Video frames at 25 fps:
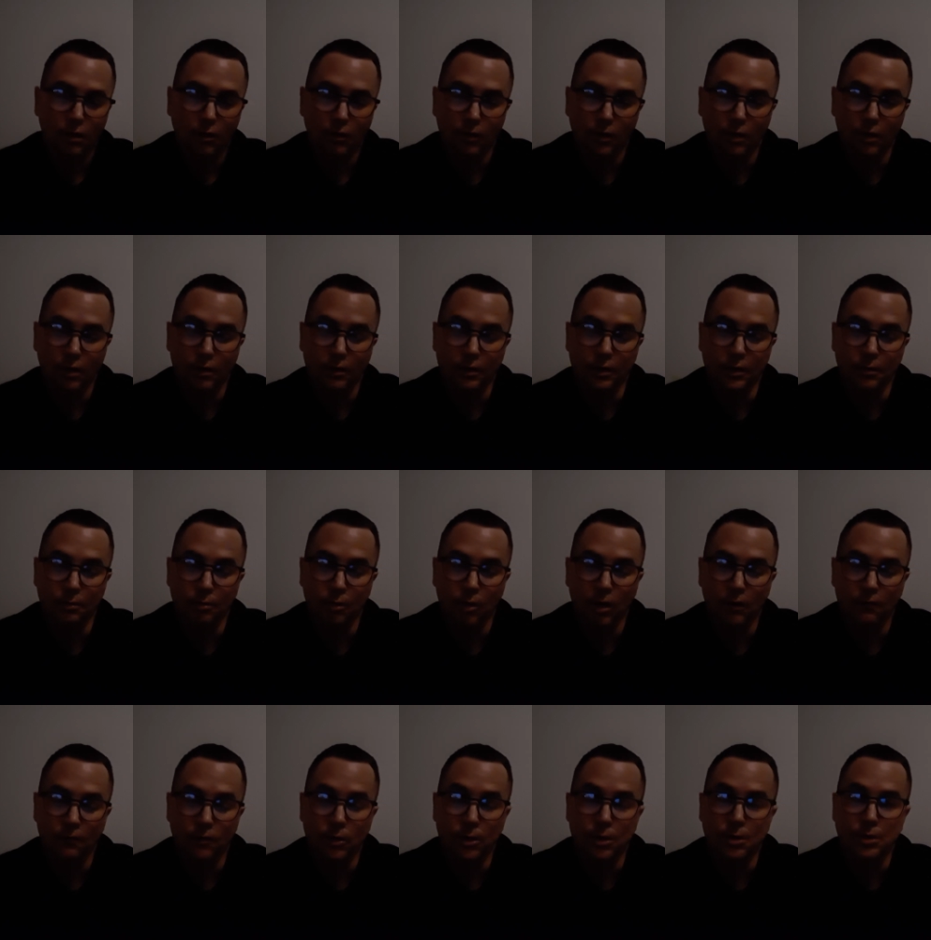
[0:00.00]
We all need to pray
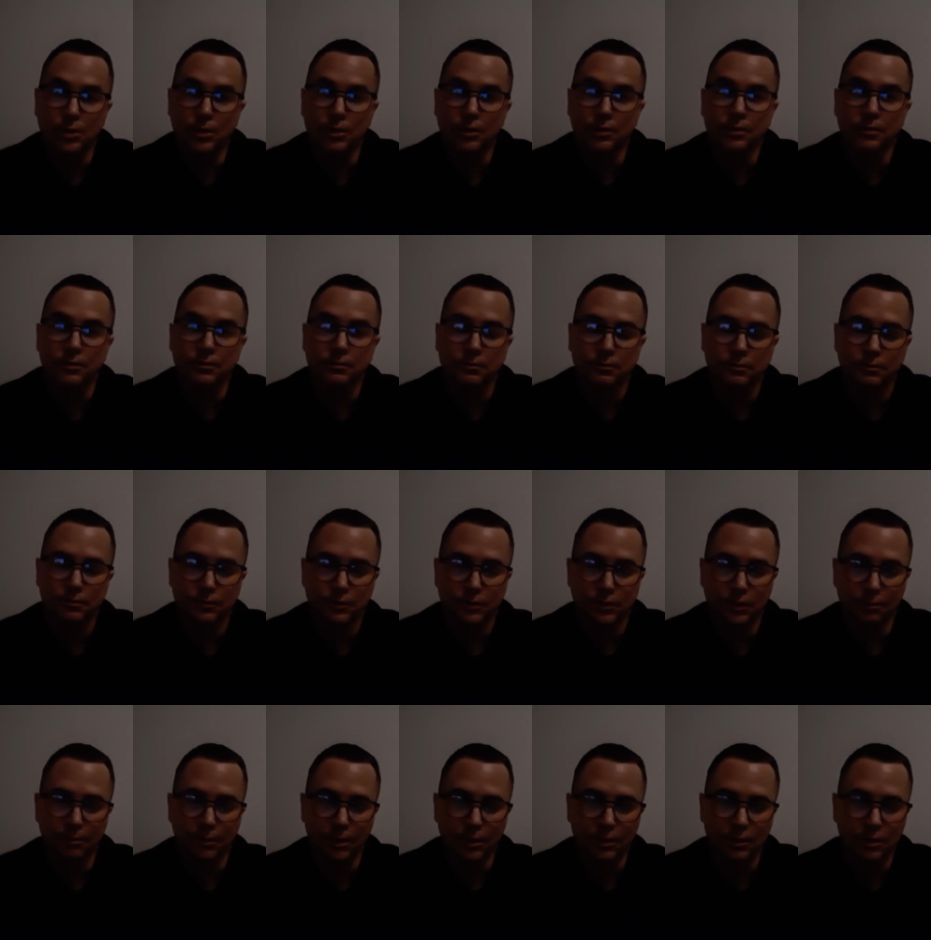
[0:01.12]
for each other in
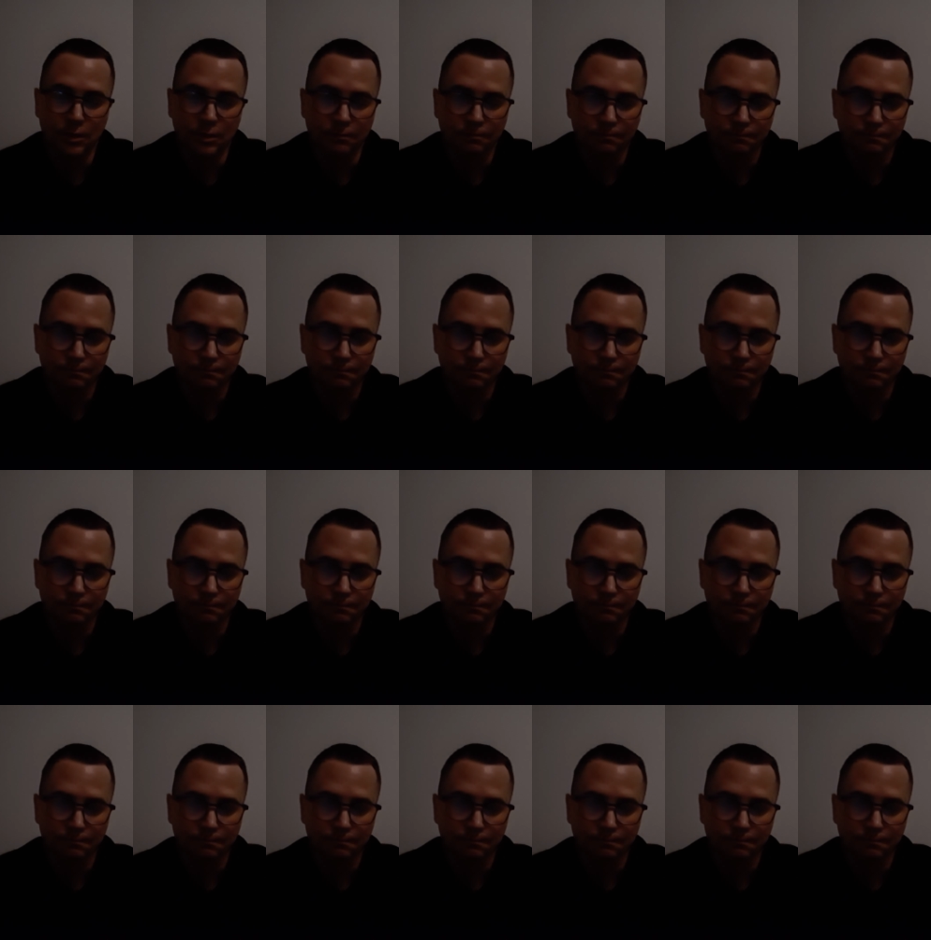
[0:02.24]
some area.